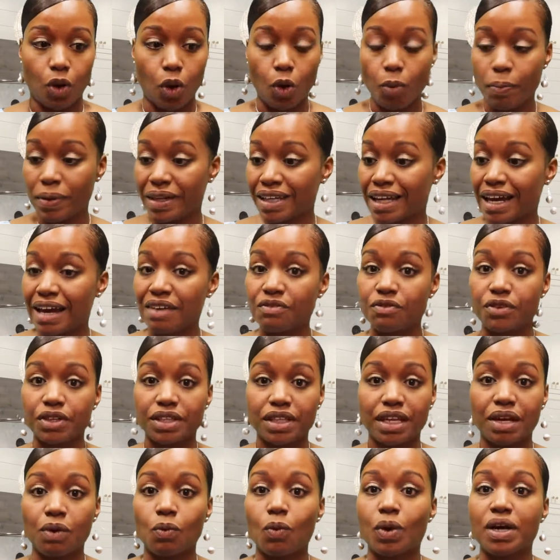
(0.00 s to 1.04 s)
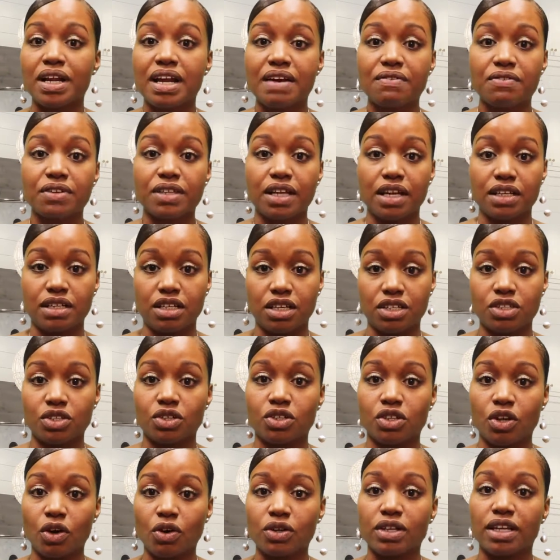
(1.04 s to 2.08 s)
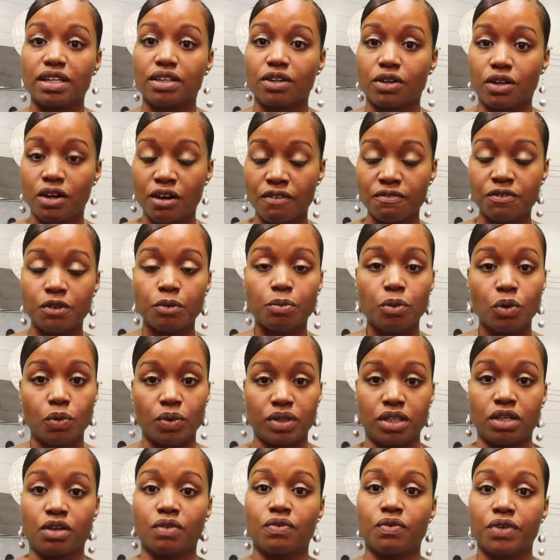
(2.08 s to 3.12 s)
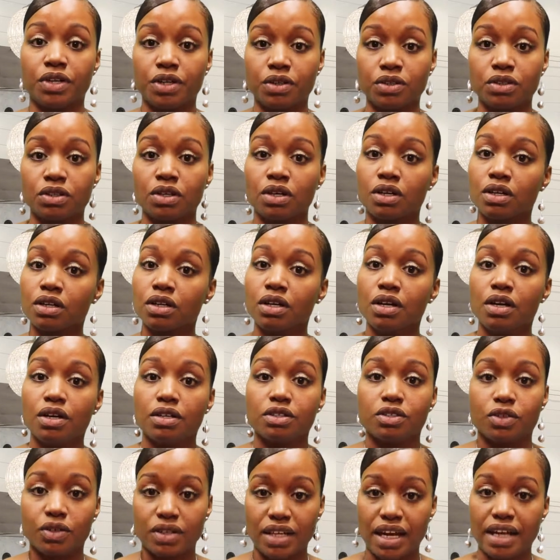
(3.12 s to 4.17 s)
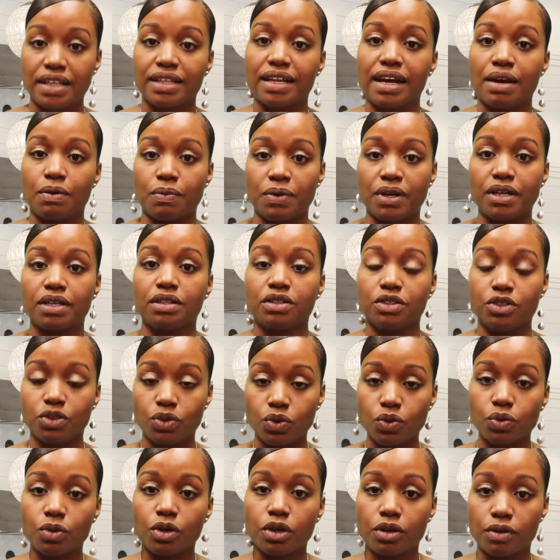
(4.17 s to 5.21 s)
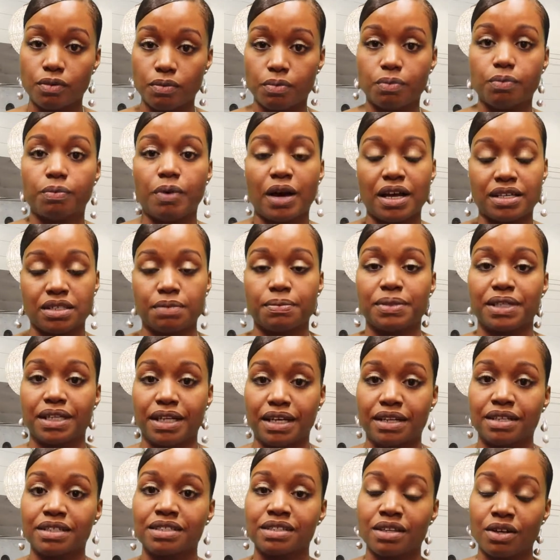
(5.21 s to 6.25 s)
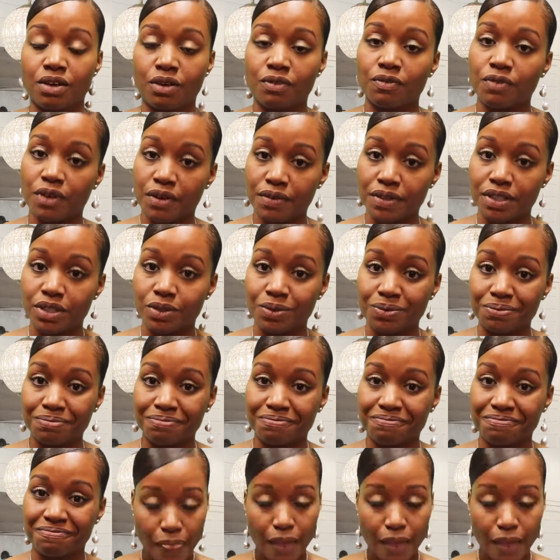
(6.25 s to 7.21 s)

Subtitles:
open everything, whatever they need to know, that they're comfortable with their realtor, so that way you could possibly get a sale very soon.